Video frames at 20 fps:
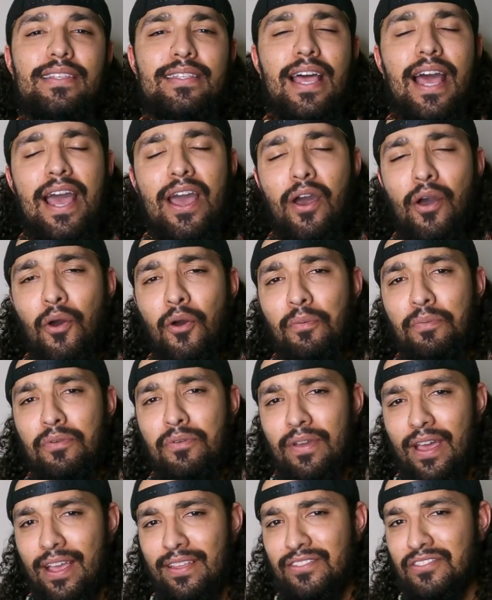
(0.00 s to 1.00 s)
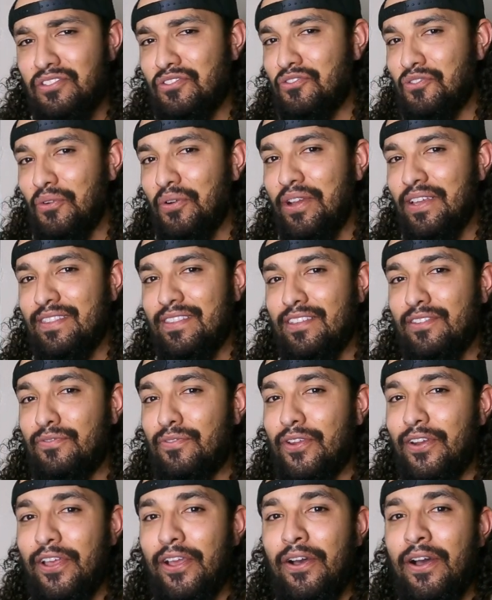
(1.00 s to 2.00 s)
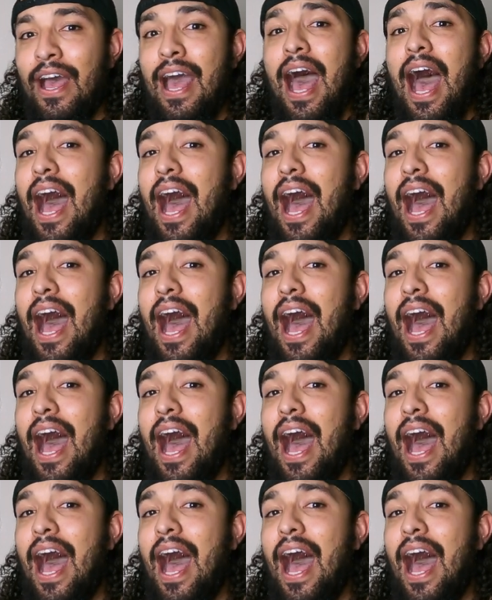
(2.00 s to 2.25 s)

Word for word: I hope you guys enjoyed this video.